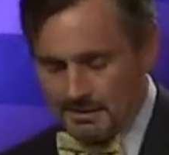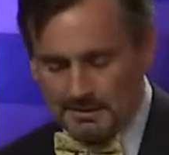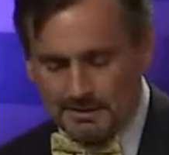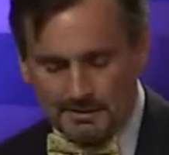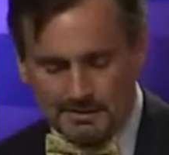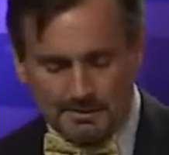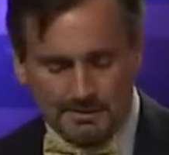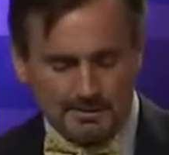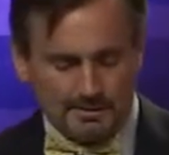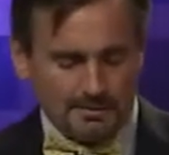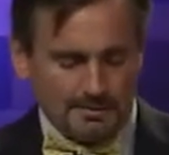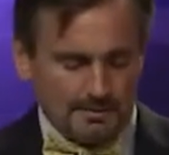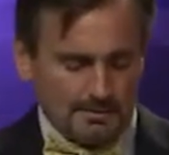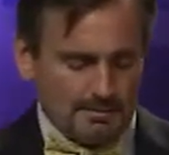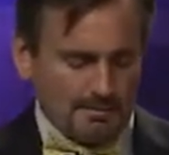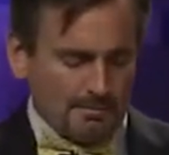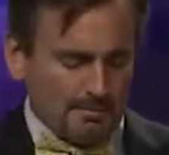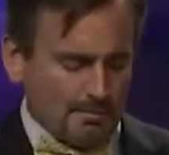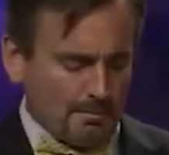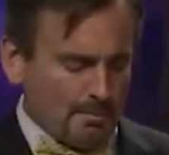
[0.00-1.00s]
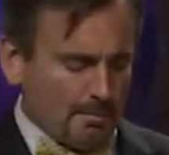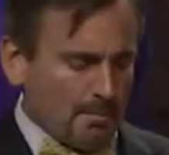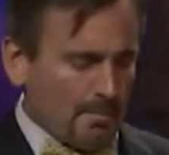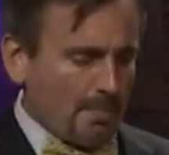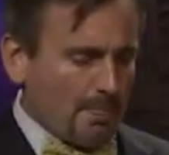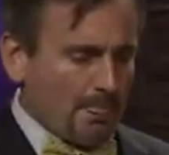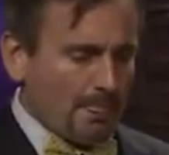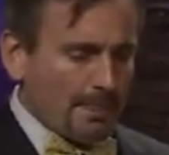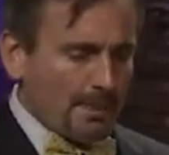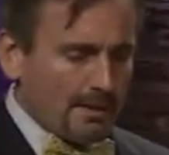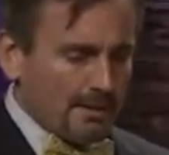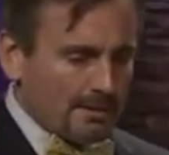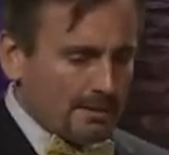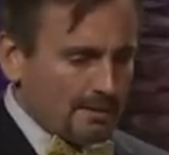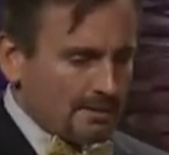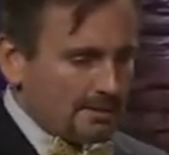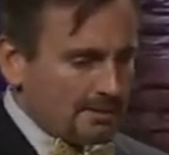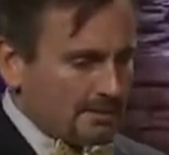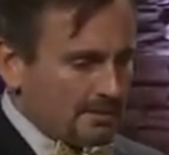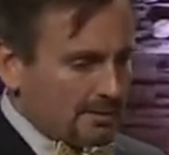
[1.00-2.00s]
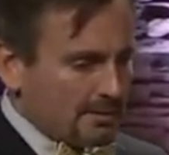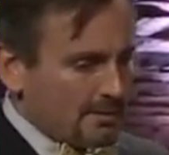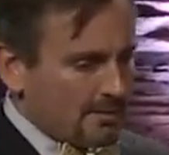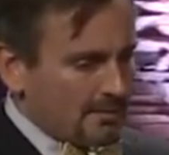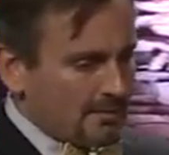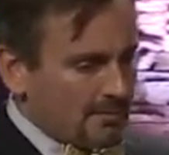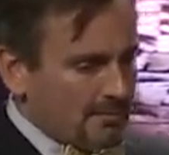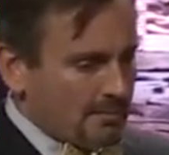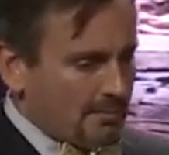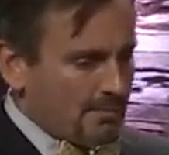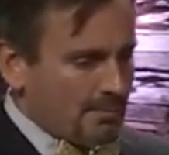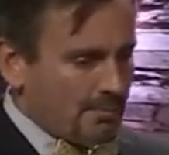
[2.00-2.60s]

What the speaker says: Nobody speaks.